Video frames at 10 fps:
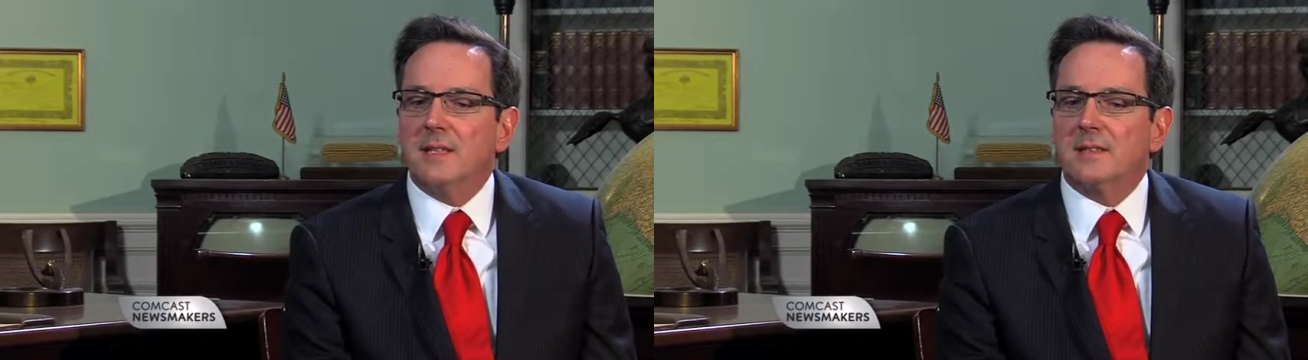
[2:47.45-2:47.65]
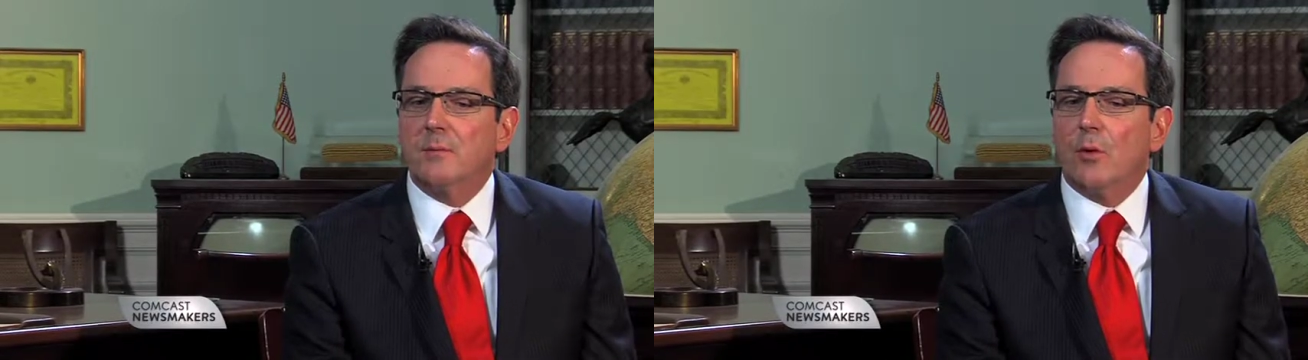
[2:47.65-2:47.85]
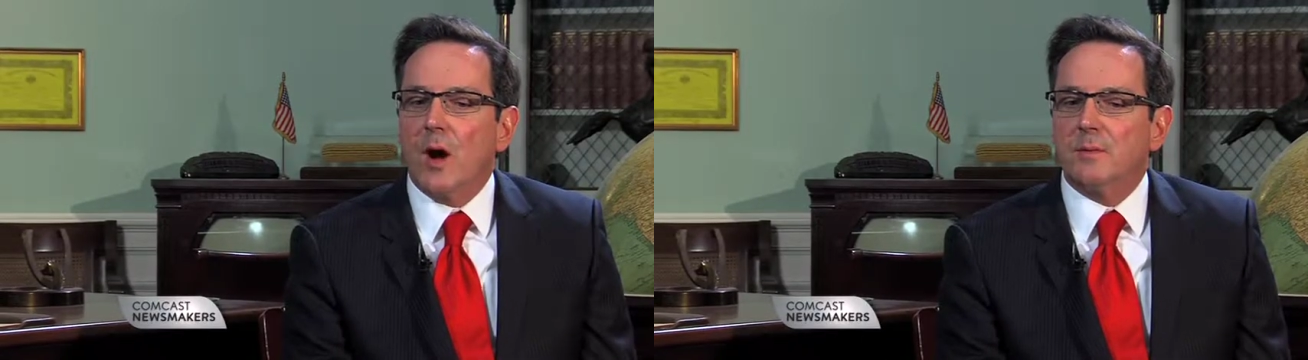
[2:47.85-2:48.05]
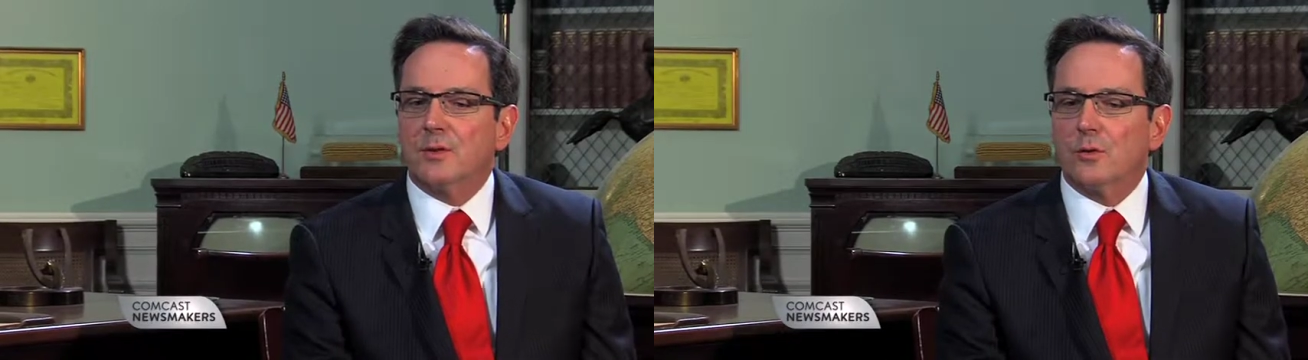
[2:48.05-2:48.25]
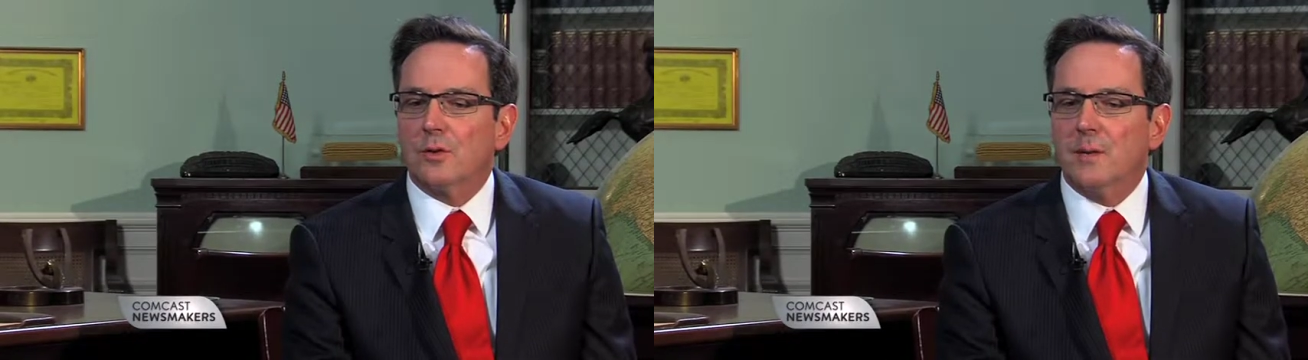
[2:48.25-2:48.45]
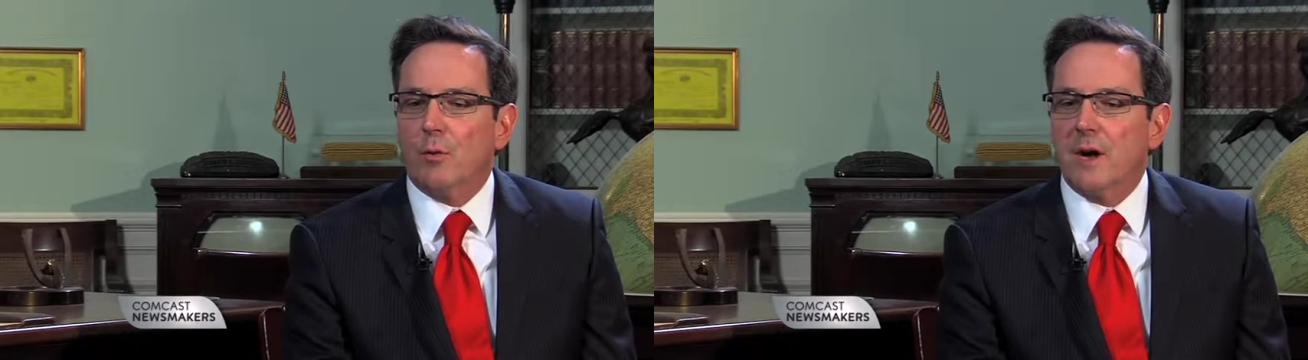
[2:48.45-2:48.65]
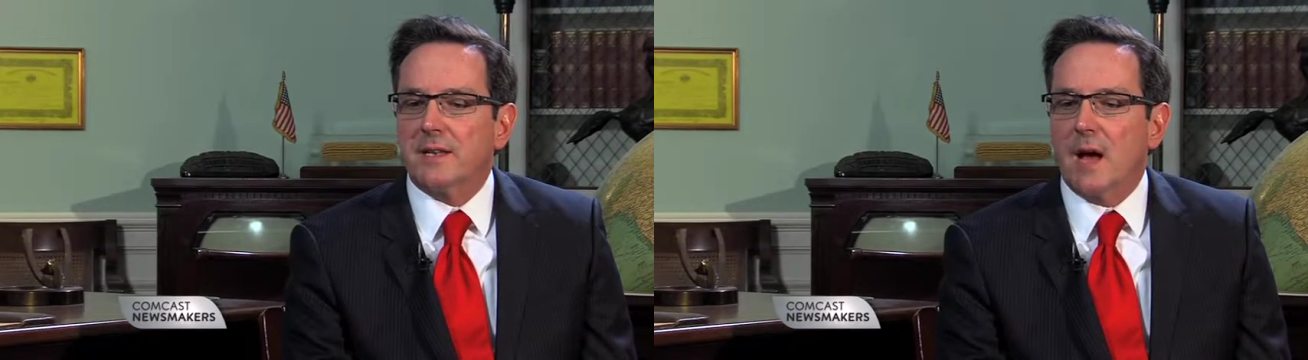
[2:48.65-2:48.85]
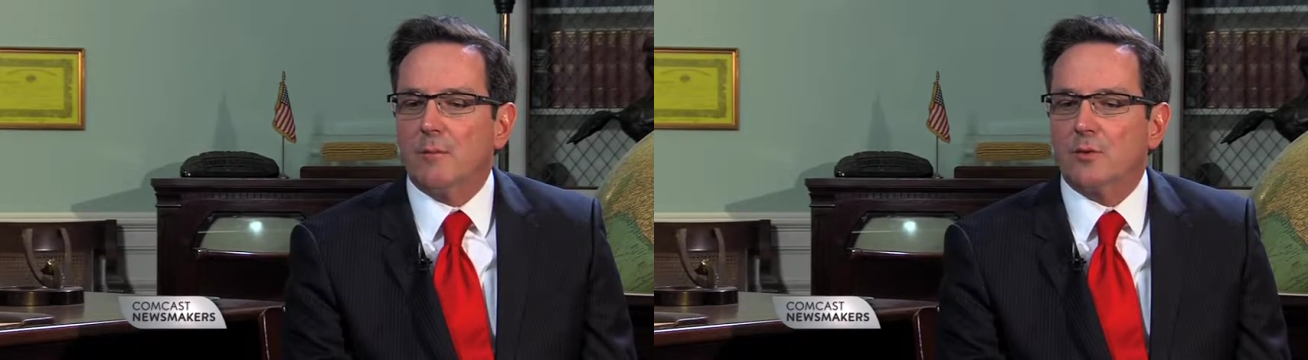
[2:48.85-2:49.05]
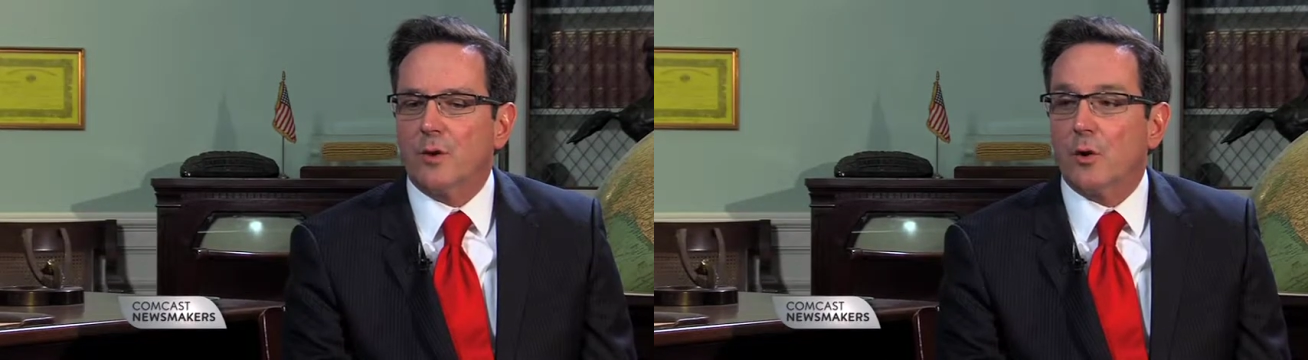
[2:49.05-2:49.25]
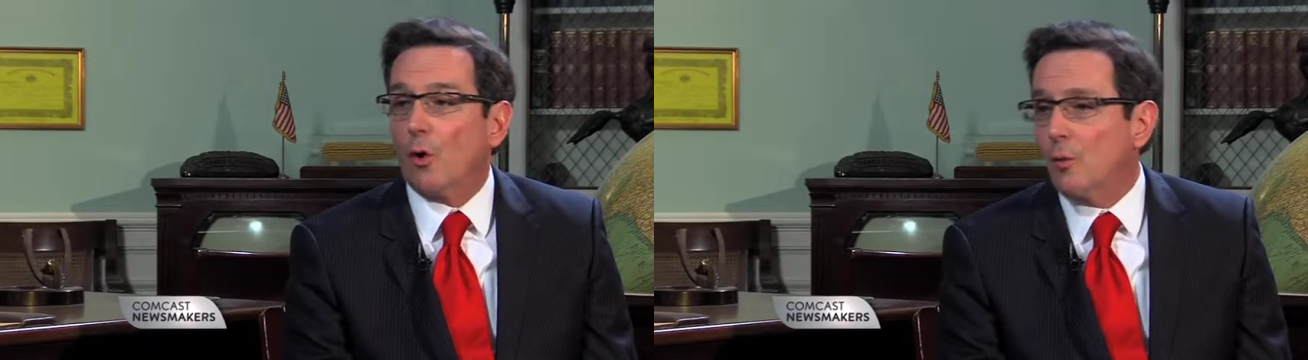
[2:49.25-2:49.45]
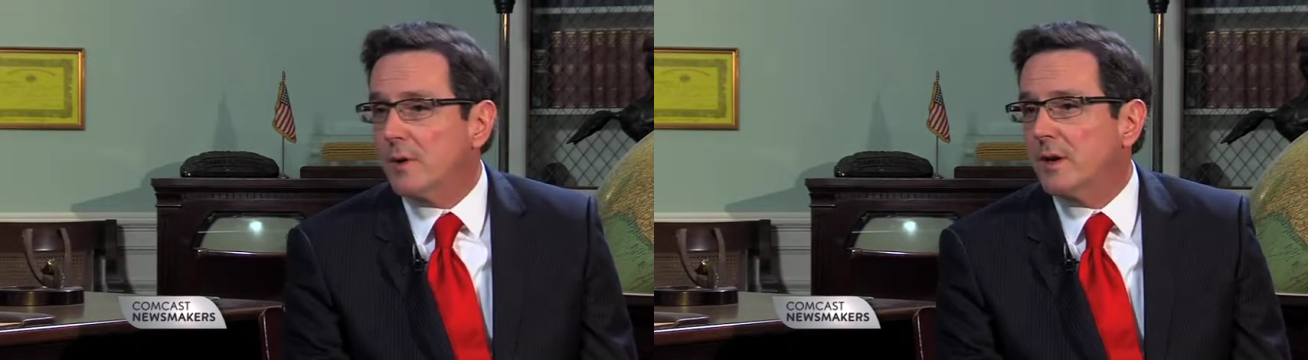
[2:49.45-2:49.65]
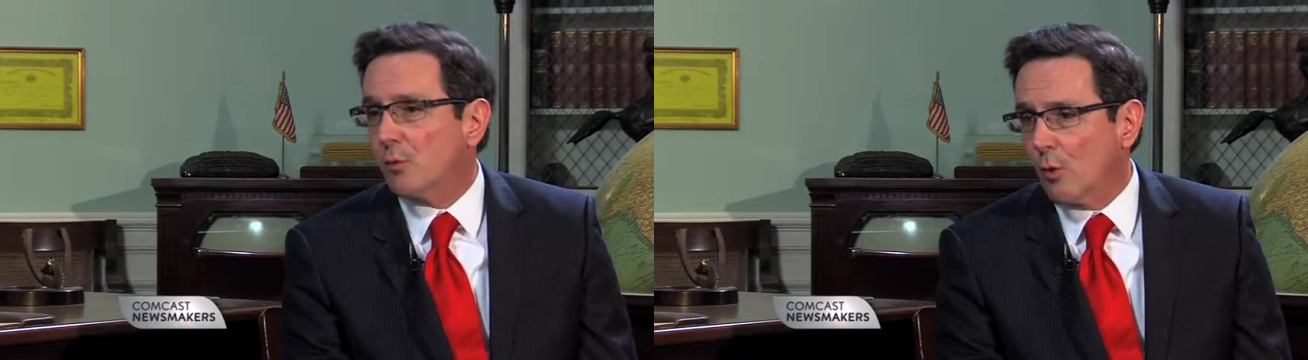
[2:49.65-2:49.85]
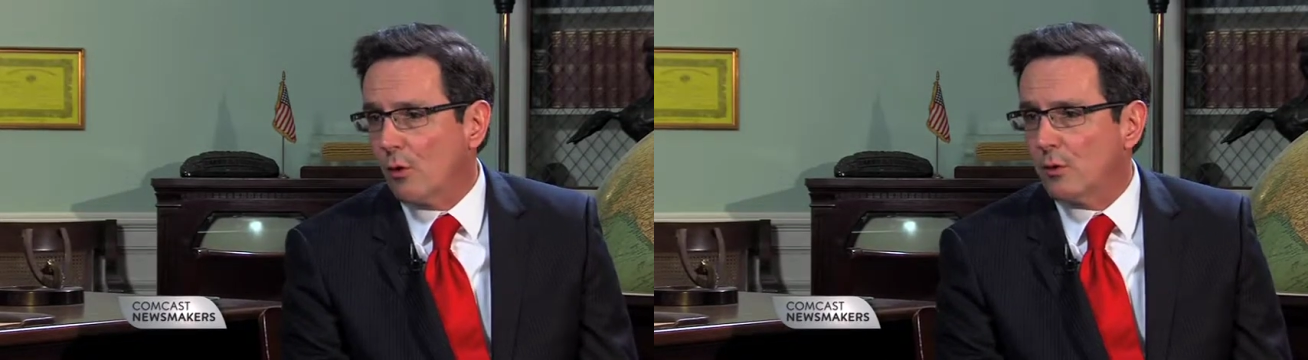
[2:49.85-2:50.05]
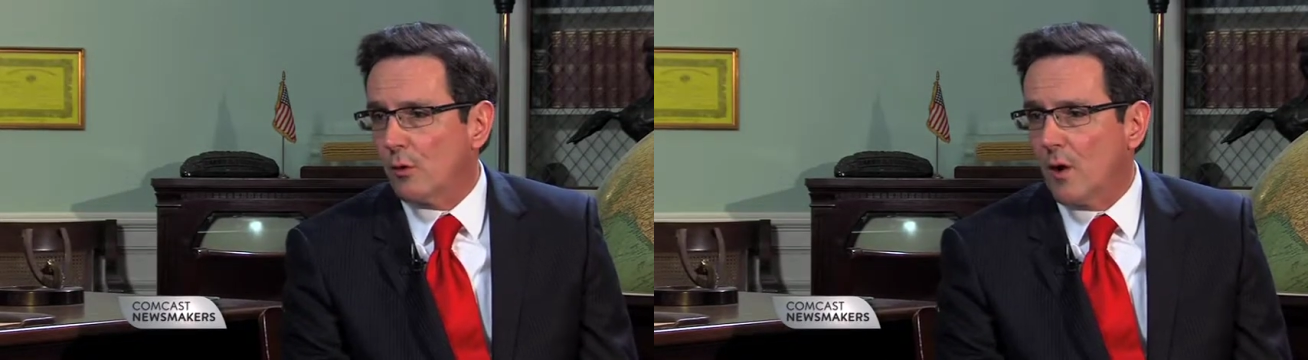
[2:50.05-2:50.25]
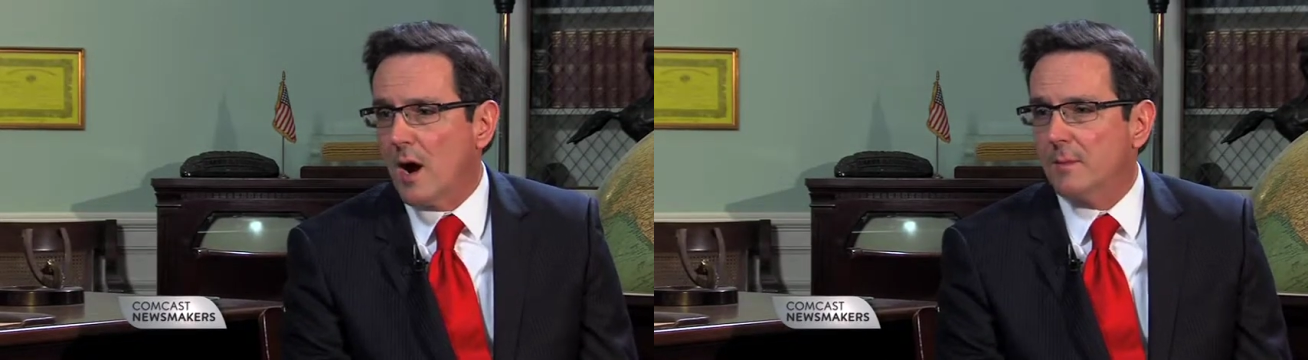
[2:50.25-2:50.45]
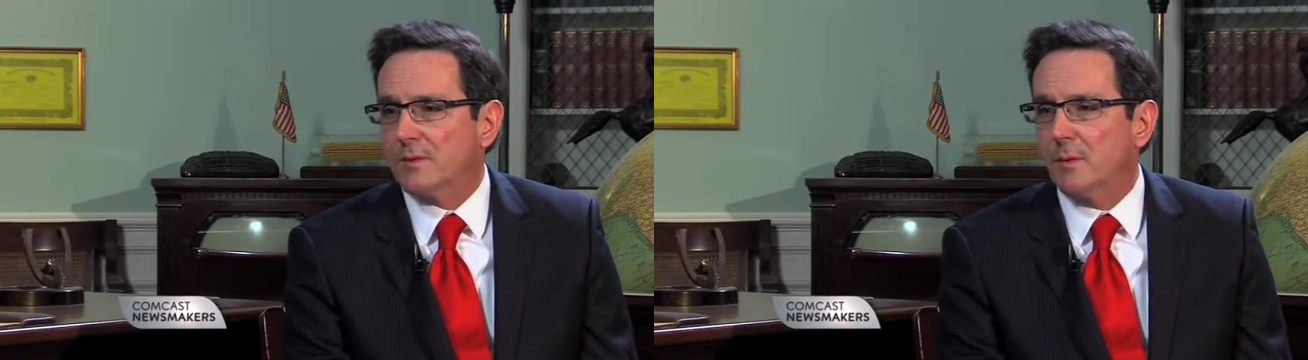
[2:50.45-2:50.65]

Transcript: and, some crimes certainly break down between urban and rural crimes,